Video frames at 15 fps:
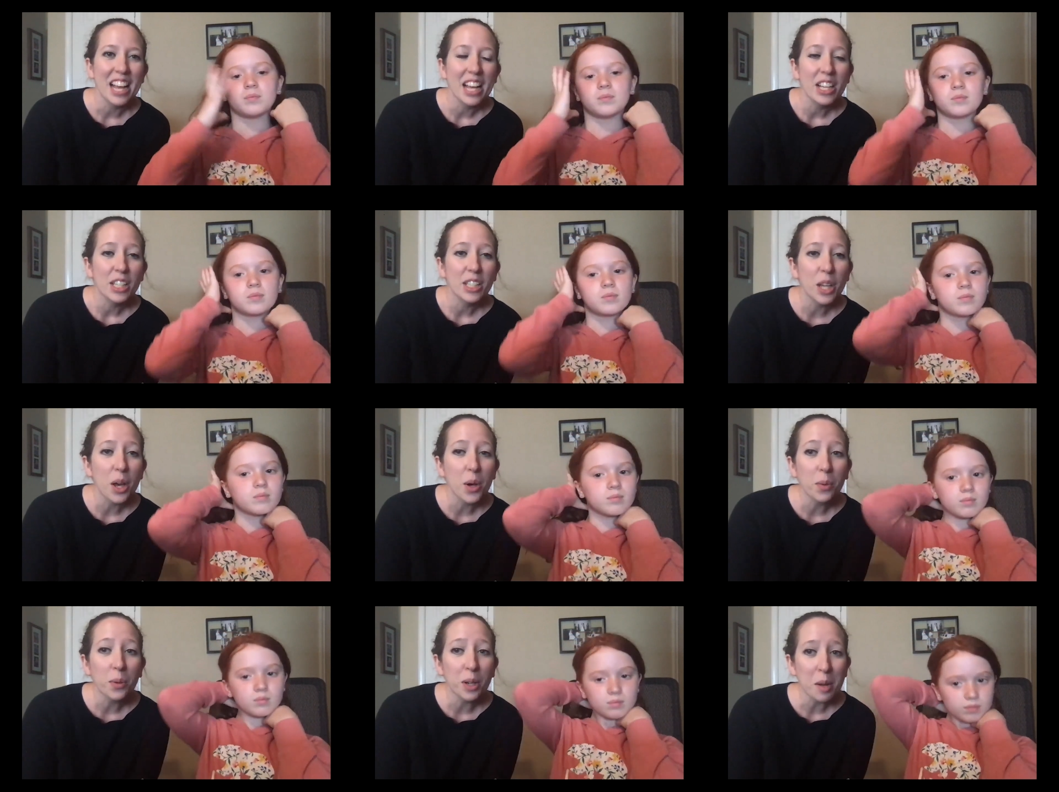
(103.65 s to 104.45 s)
Speaker 1: So
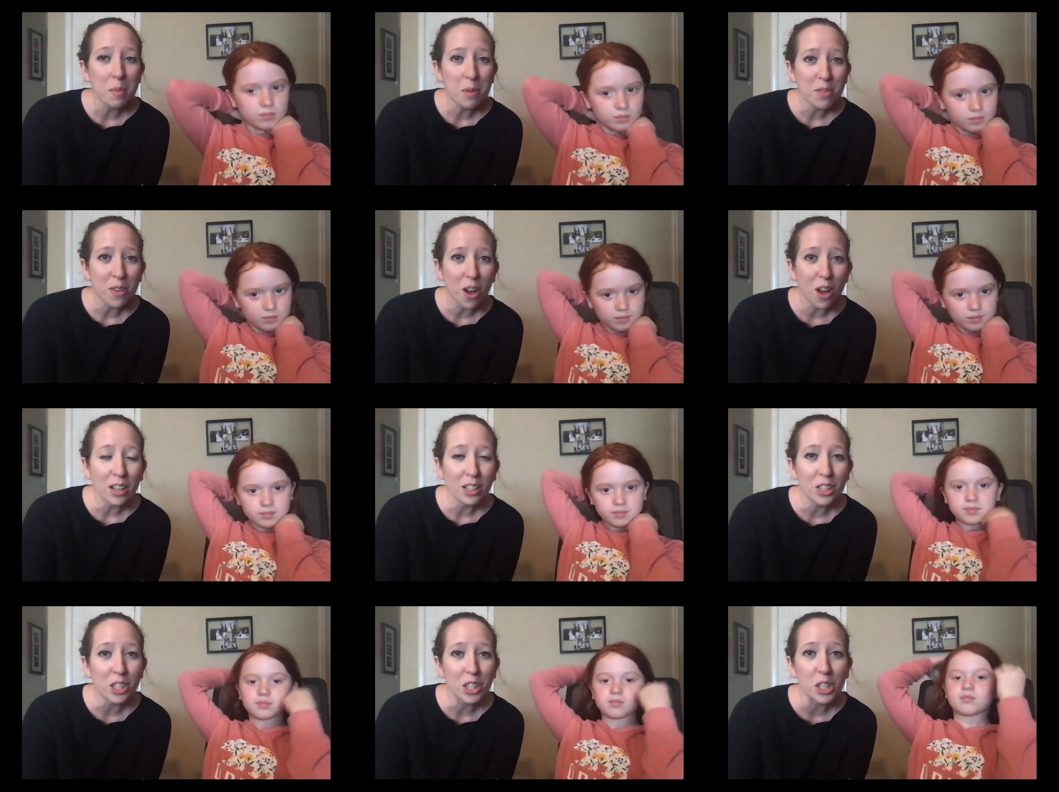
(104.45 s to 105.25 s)
we're going to move on
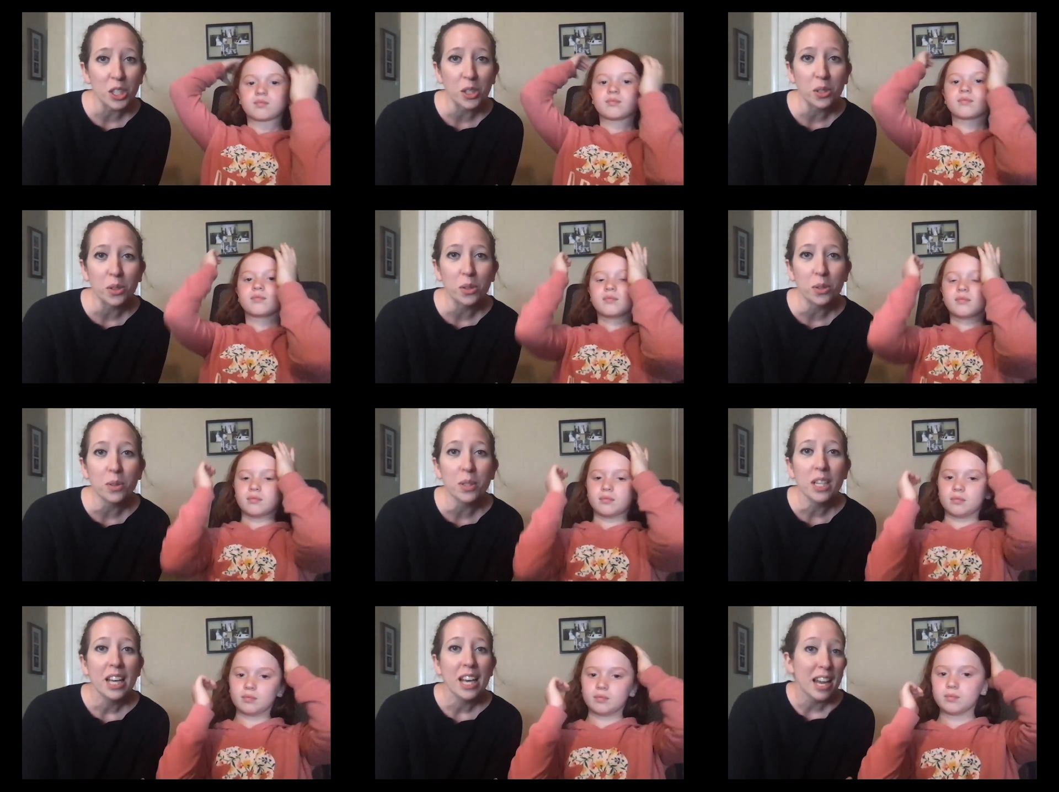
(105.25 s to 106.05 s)
to
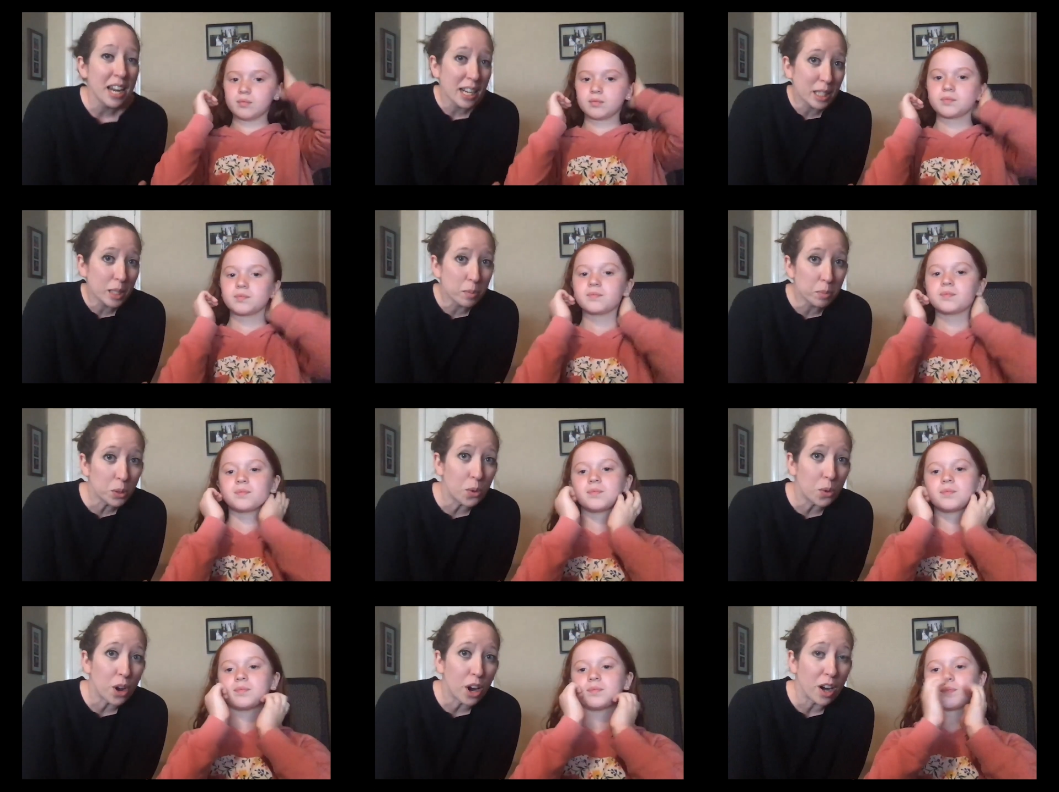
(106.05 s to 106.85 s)
an
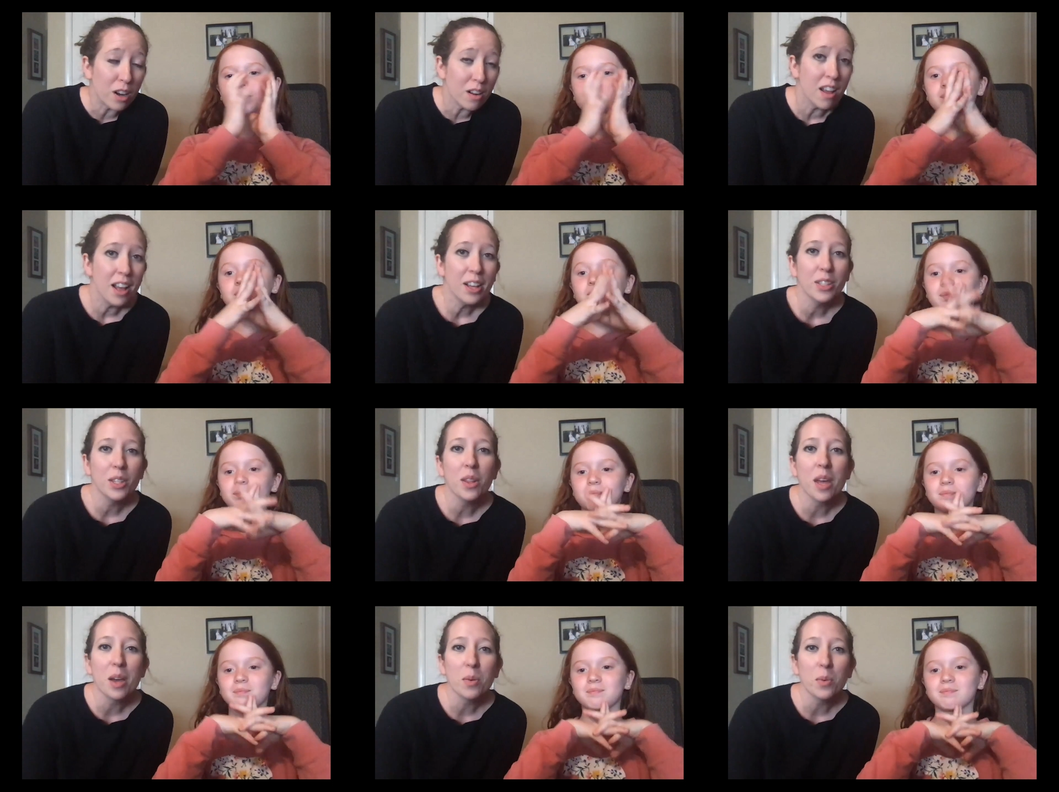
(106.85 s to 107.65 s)
explore so
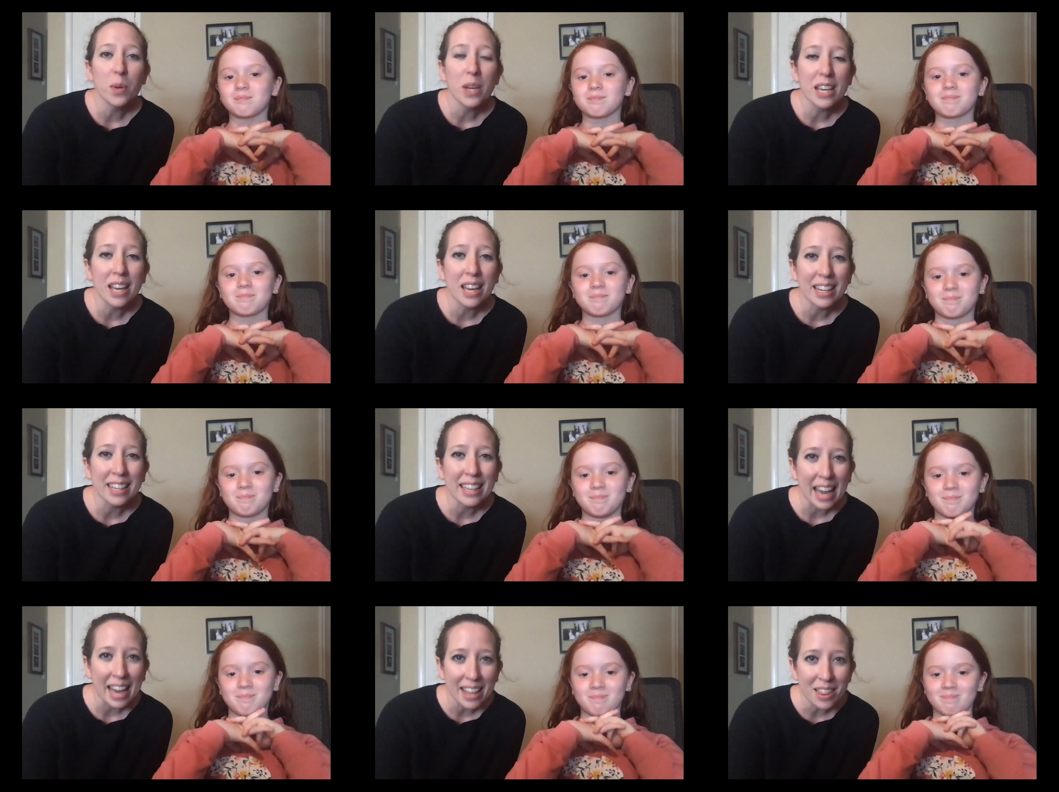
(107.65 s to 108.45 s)
that we can
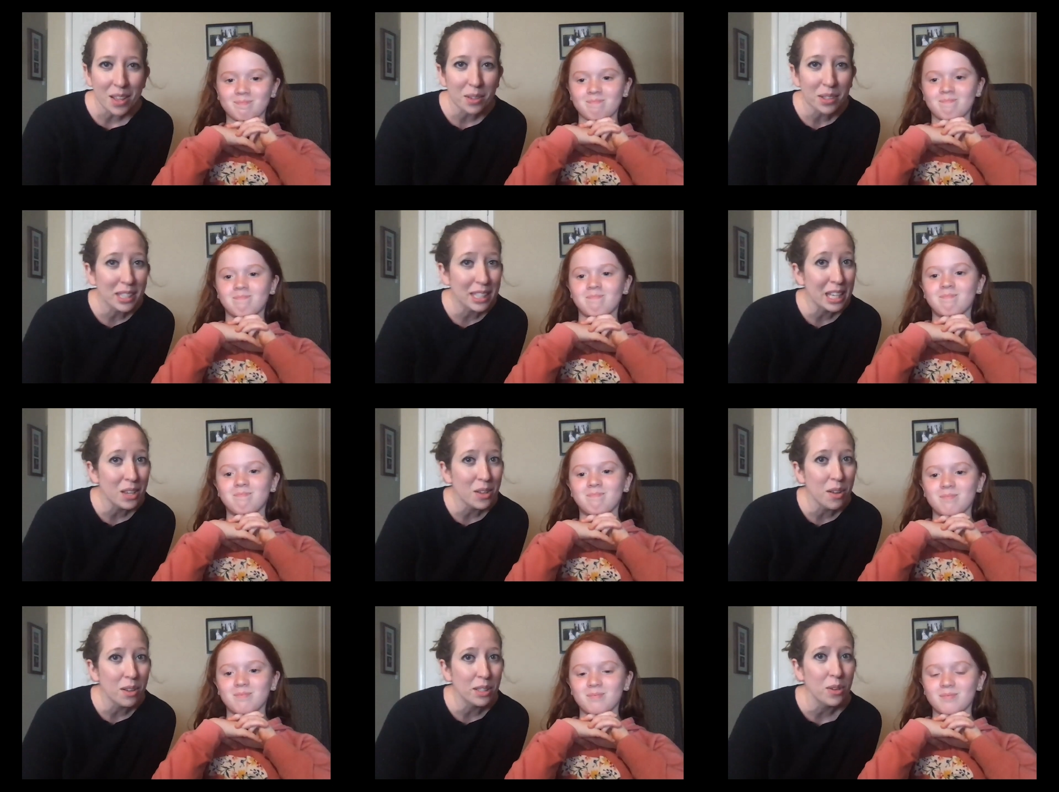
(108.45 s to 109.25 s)
gain those
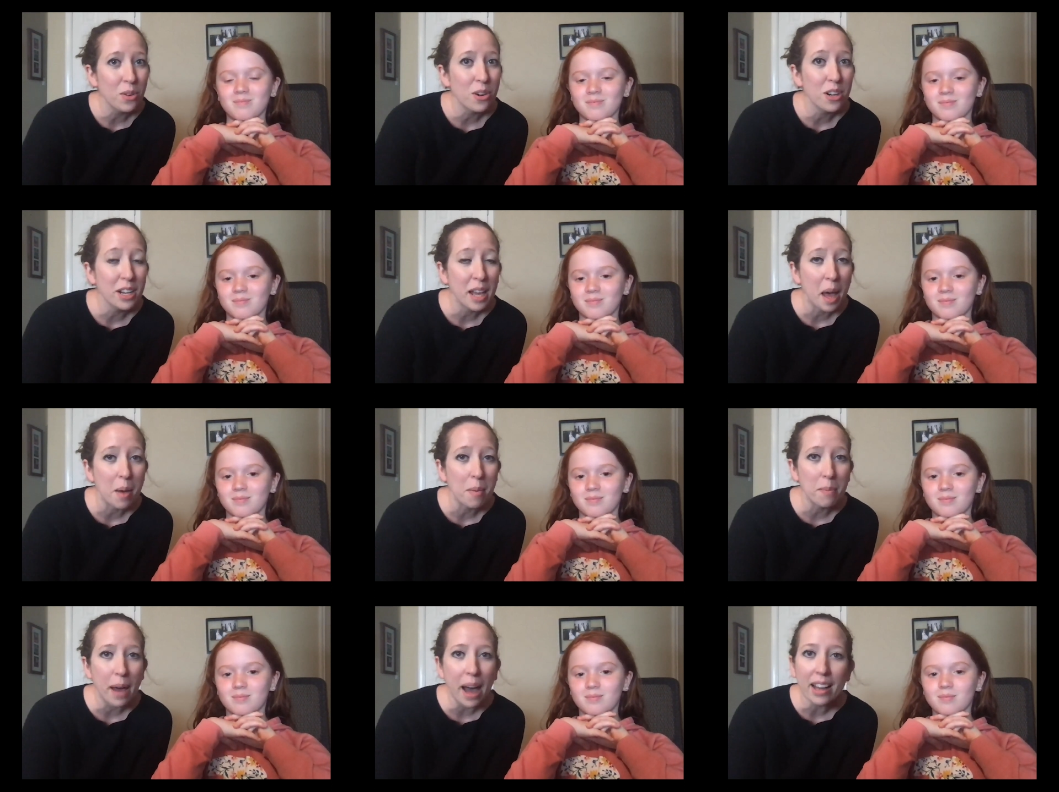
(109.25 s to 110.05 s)
skills in order to come
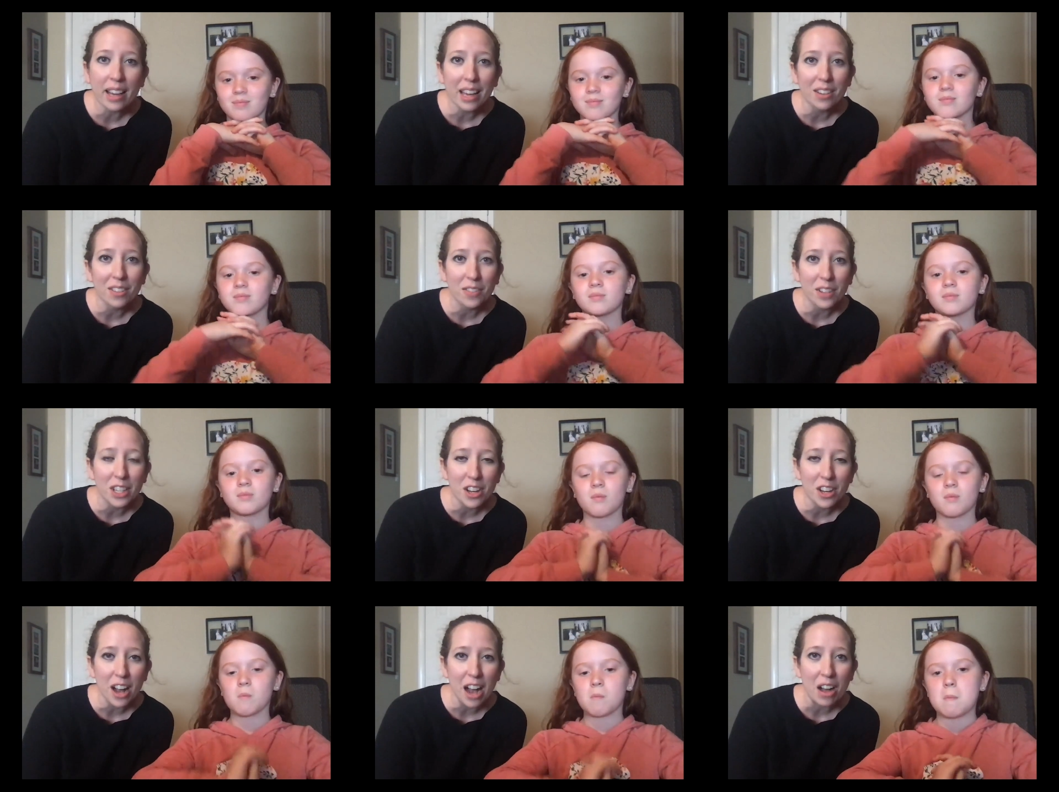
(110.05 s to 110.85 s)
back and
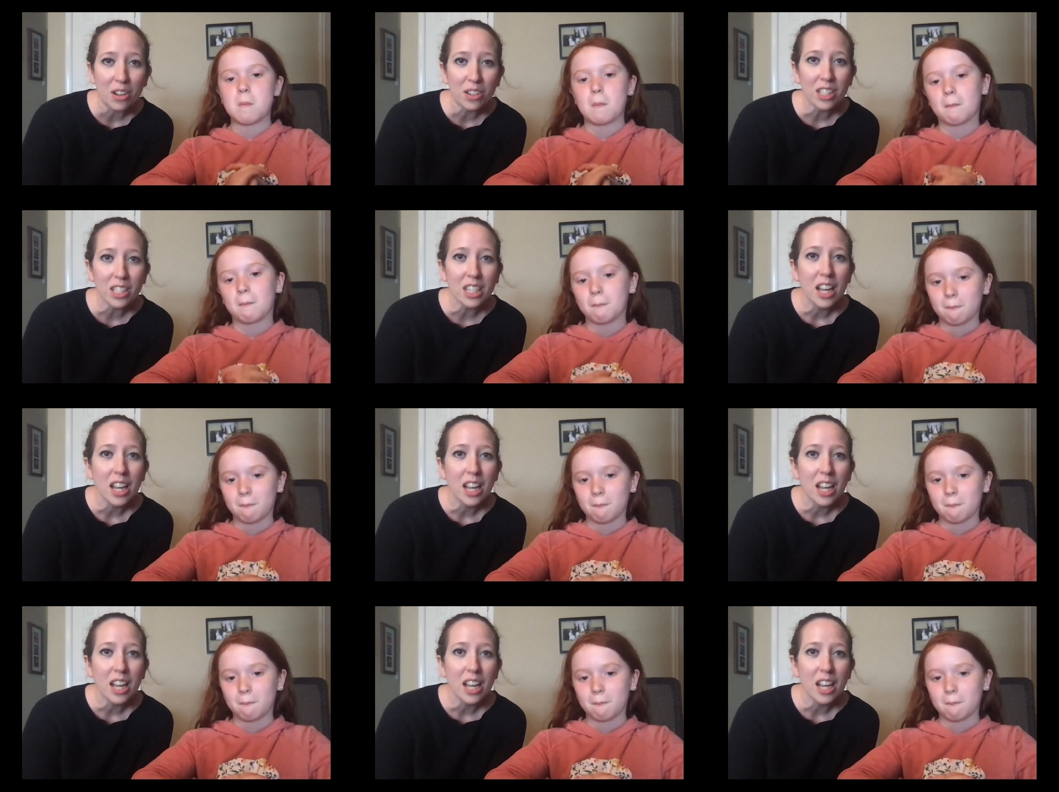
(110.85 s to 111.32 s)
figure out